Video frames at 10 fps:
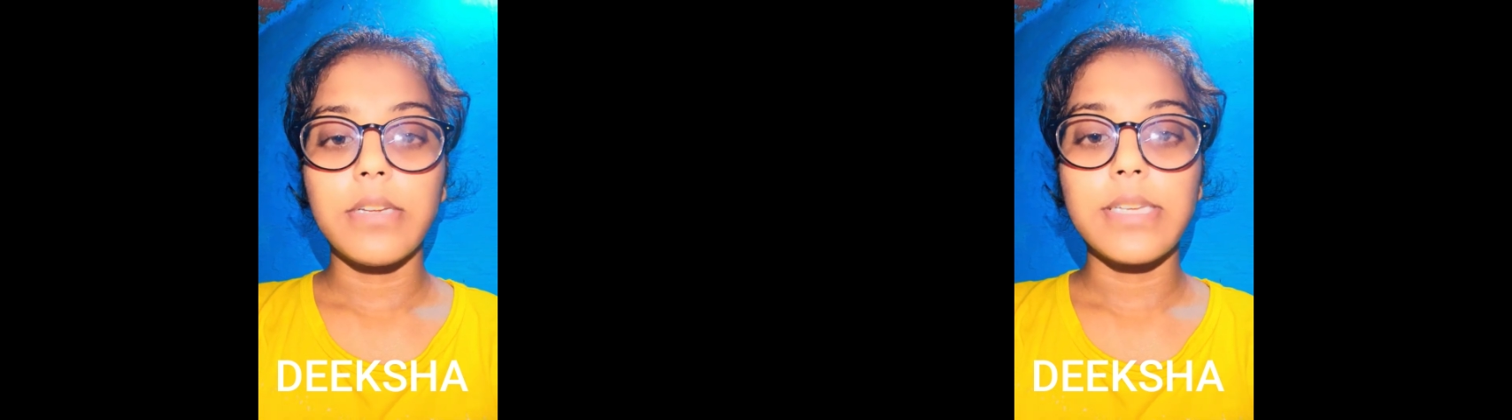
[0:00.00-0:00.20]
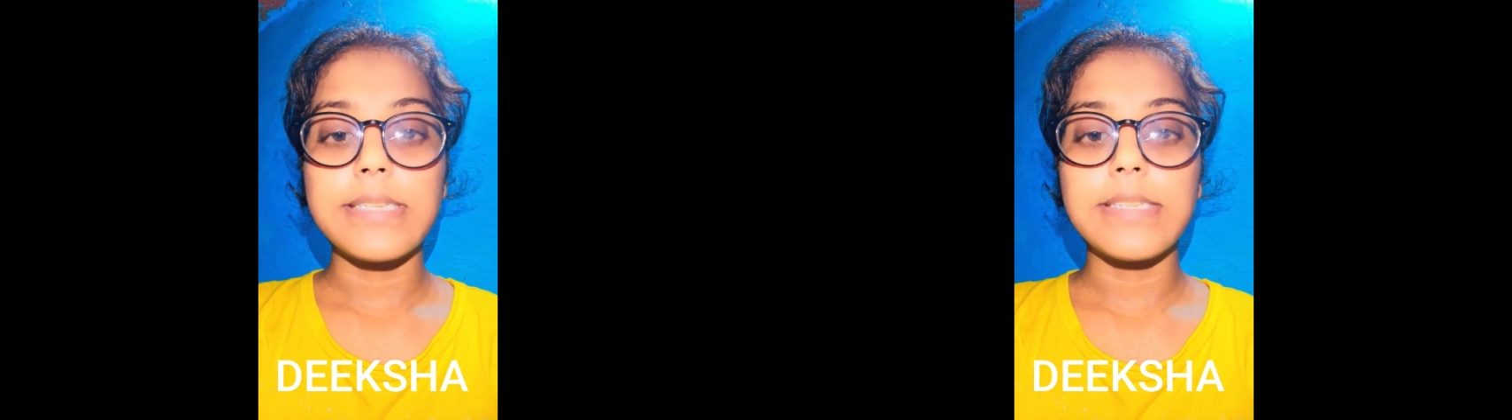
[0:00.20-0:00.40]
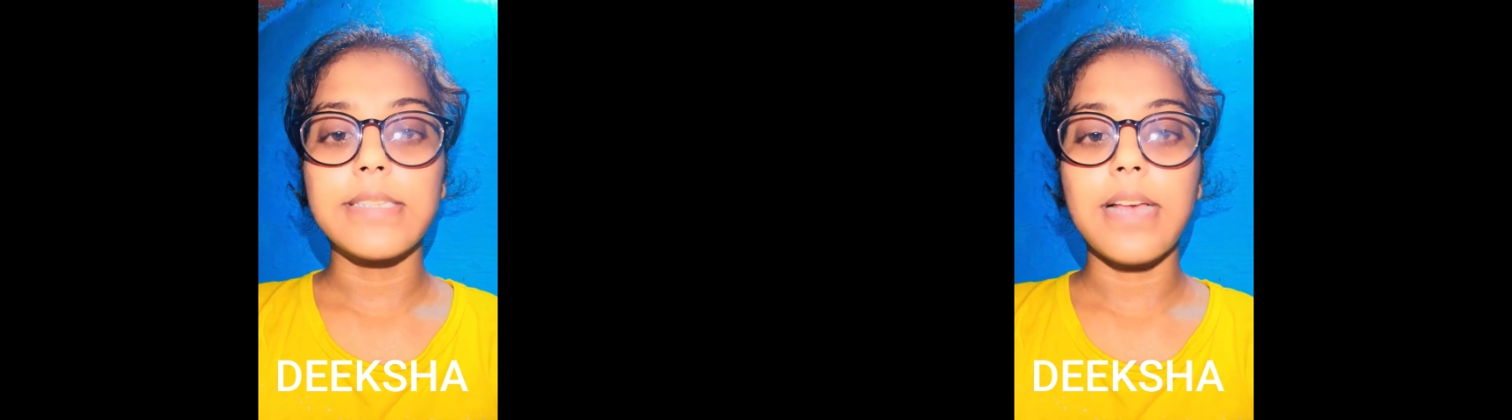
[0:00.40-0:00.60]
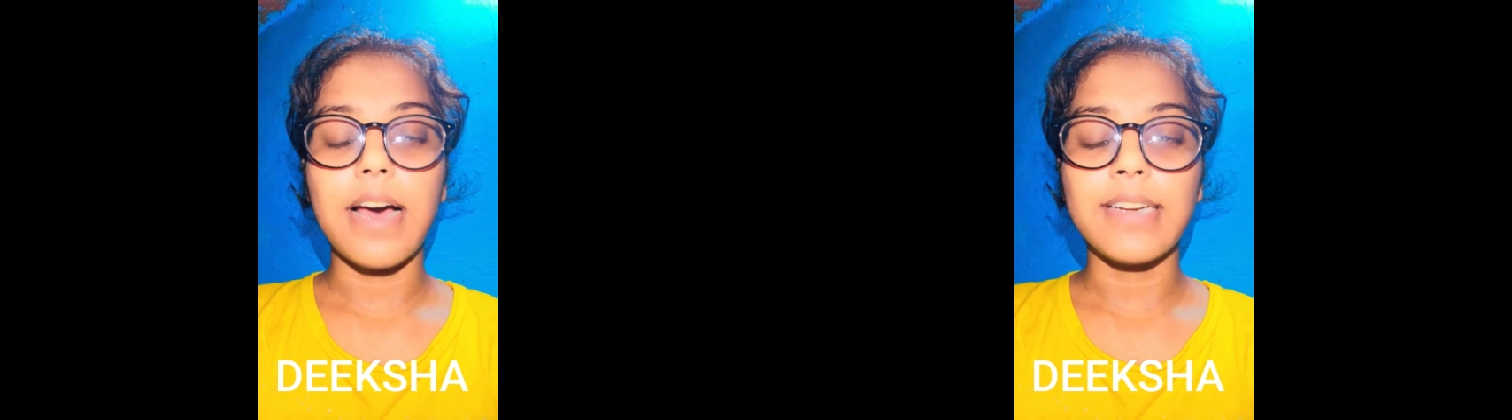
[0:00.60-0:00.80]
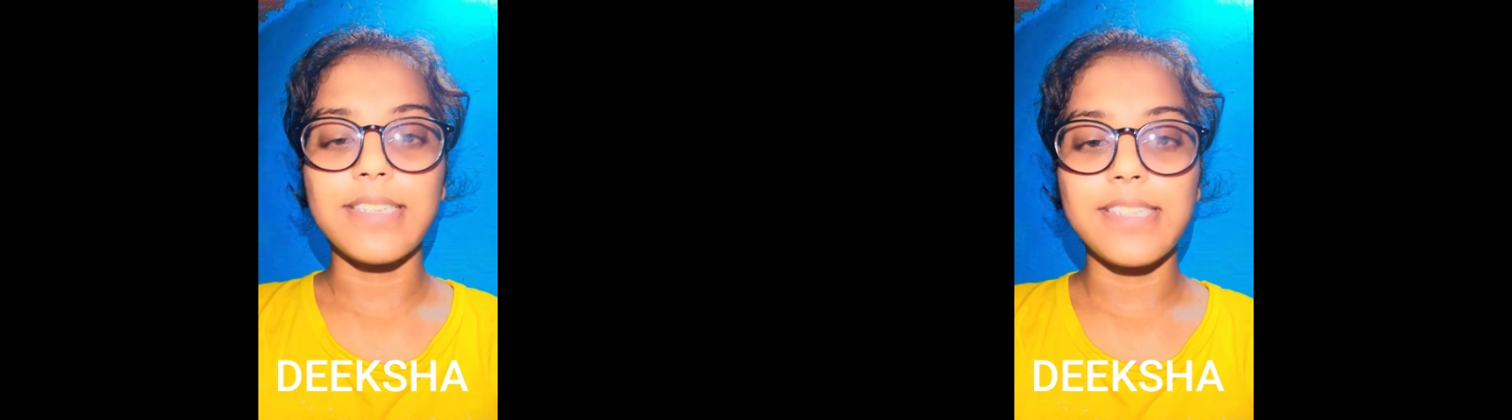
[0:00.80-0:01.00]
he's
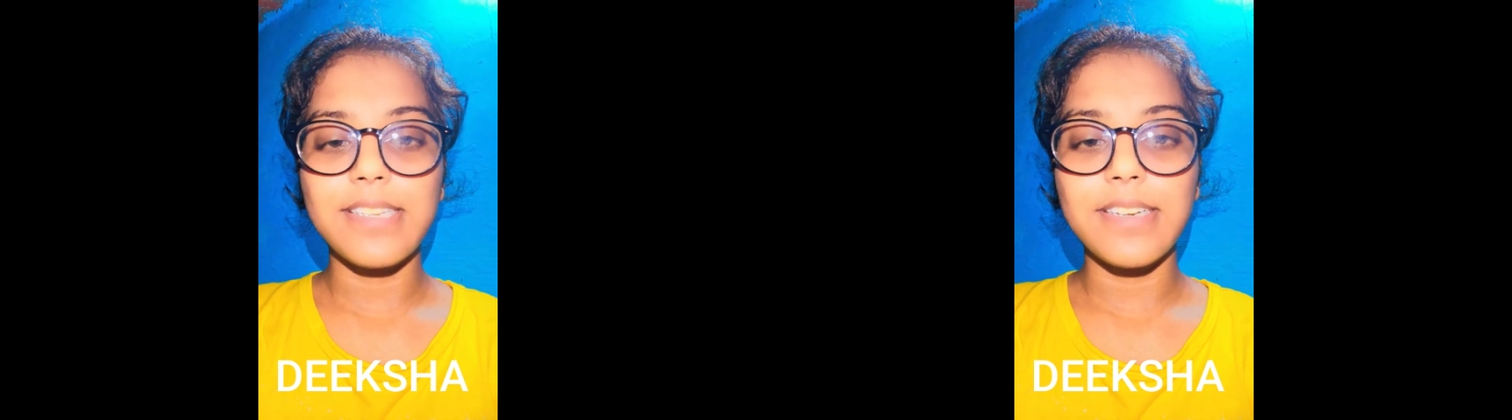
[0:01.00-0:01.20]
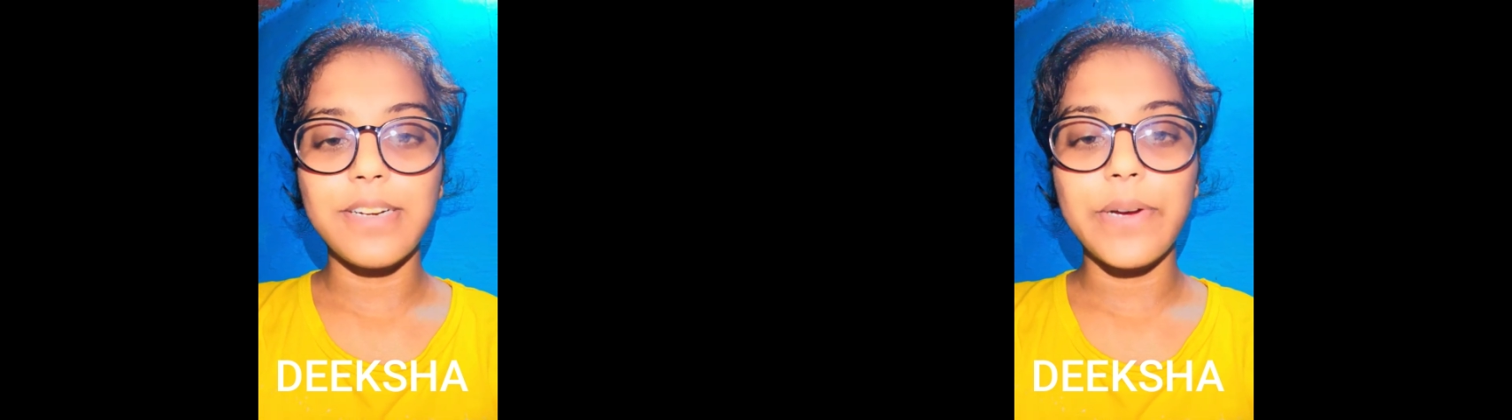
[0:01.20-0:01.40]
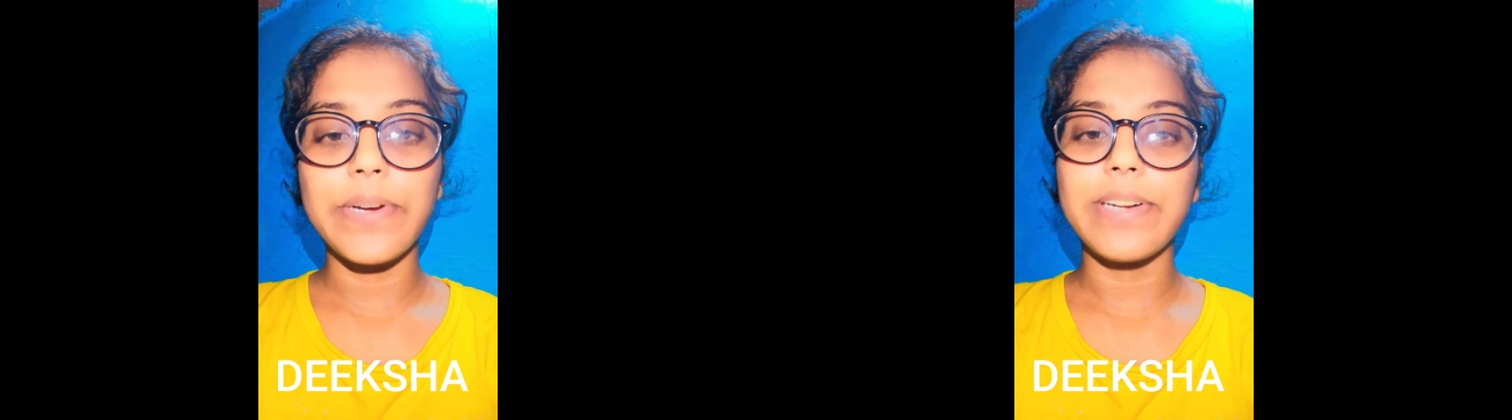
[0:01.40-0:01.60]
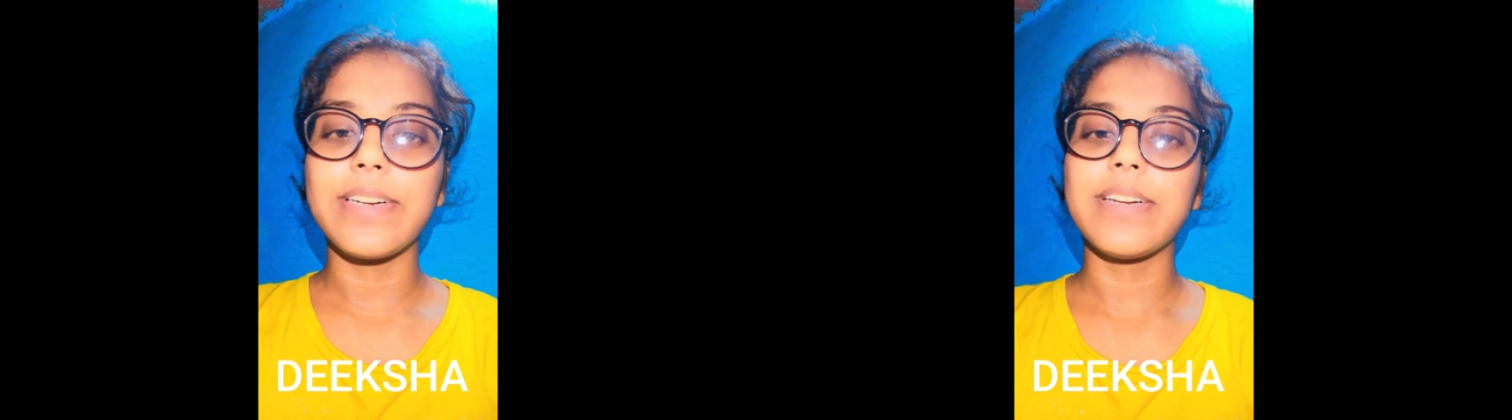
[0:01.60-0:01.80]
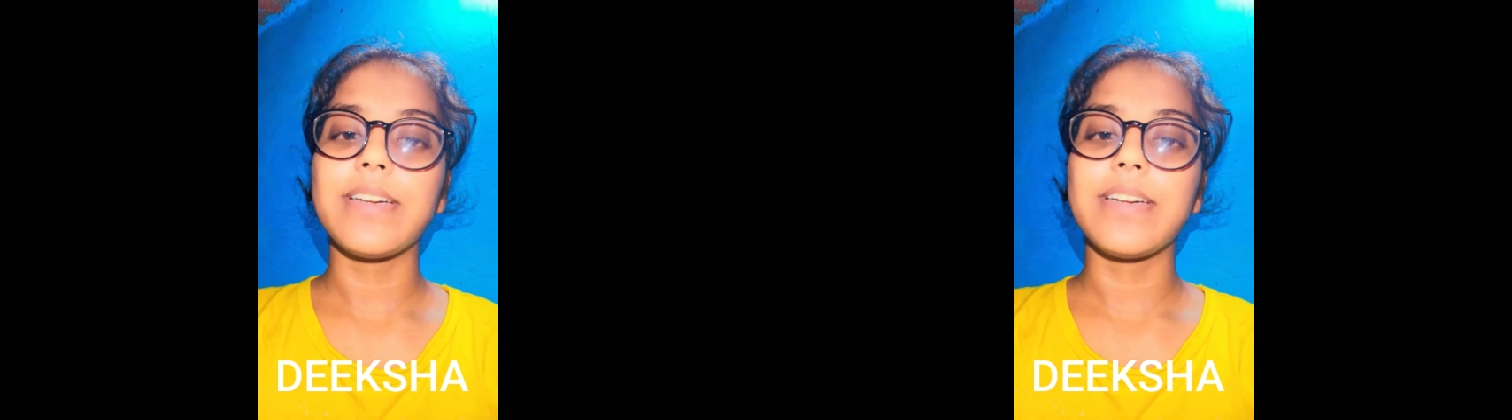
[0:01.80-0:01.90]
Aryan sir or